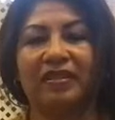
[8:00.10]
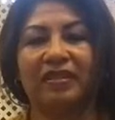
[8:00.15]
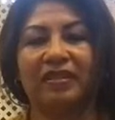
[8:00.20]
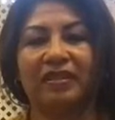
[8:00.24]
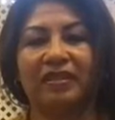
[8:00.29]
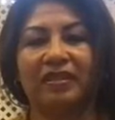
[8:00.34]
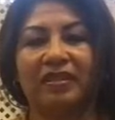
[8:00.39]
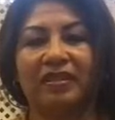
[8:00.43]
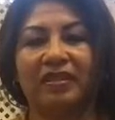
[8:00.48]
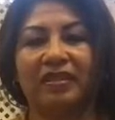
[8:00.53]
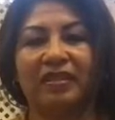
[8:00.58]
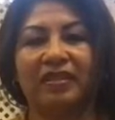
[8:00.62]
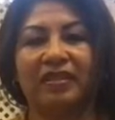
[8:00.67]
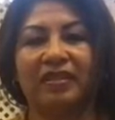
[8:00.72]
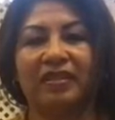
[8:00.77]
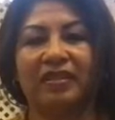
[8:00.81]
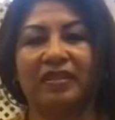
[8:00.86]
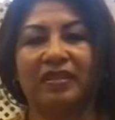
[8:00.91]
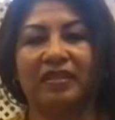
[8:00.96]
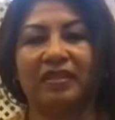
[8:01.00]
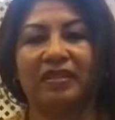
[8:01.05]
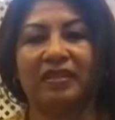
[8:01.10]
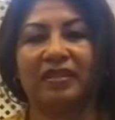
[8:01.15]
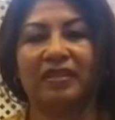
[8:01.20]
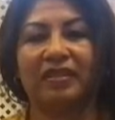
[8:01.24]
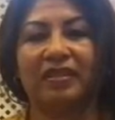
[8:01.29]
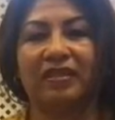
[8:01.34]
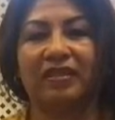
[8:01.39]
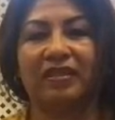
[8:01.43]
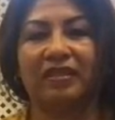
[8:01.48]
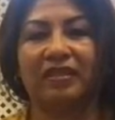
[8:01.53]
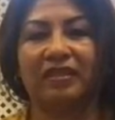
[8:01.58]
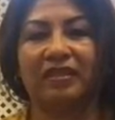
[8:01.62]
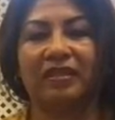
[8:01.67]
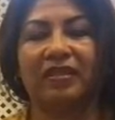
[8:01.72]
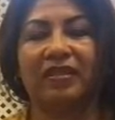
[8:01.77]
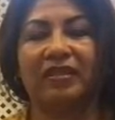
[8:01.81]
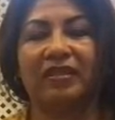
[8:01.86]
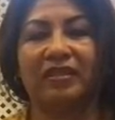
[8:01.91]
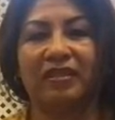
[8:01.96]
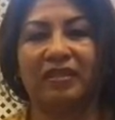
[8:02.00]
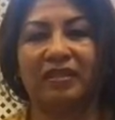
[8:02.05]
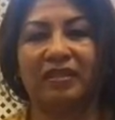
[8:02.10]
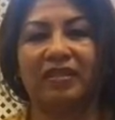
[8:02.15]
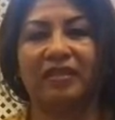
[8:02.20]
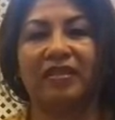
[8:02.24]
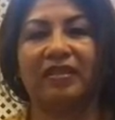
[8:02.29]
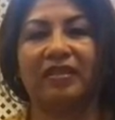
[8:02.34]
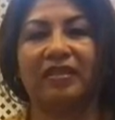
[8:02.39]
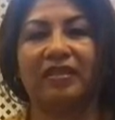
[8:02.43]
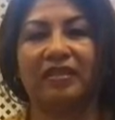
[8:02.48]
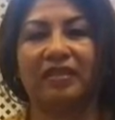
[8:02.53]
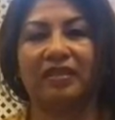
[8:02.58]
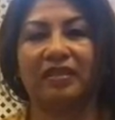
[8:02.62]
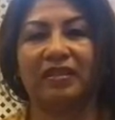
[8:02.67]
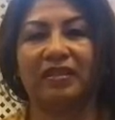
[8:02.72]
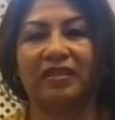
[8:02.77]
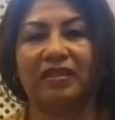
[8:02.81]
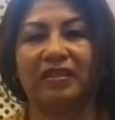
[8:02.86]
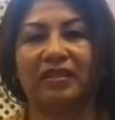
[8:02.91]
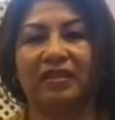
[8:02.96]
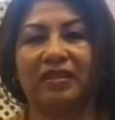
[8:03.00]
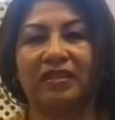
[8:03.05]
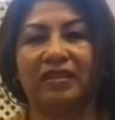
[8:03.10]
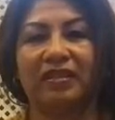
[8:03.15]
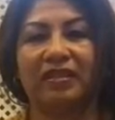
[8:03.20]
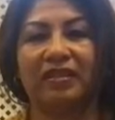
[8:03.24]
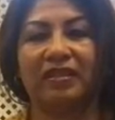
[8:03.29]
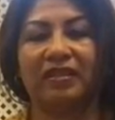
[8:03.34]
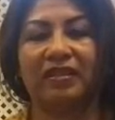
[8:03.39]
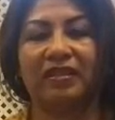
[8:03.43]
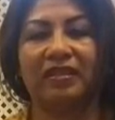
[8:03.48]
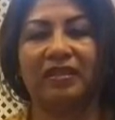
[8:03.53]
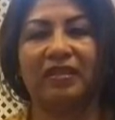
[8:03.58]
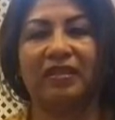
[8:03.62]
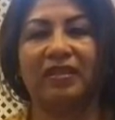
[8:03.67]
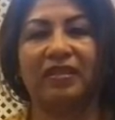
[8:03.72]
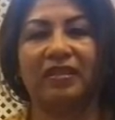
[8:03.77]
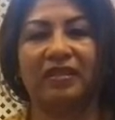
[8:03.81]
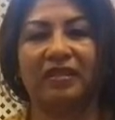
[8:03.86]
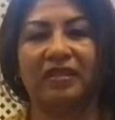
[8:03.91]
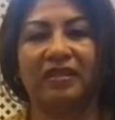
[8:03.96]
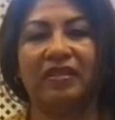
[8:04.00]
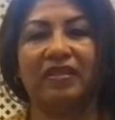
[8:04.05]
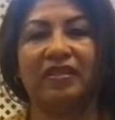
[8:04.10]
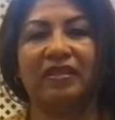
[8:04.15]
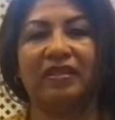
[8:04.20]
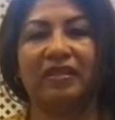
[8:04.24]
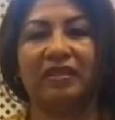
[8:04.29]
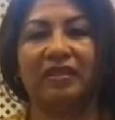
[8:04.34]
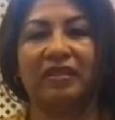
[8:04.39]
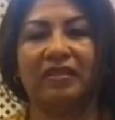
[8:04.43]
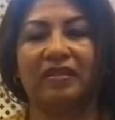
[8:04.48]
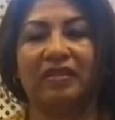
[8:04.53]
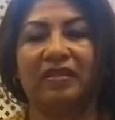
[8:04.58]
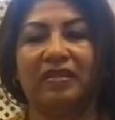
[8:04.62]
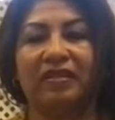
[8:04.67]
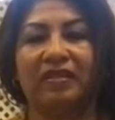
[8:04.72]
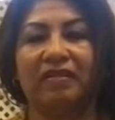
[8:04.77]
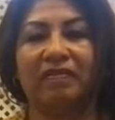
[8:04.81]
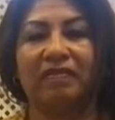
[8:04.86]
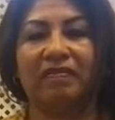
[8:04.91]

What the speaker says: The person shown says nothing.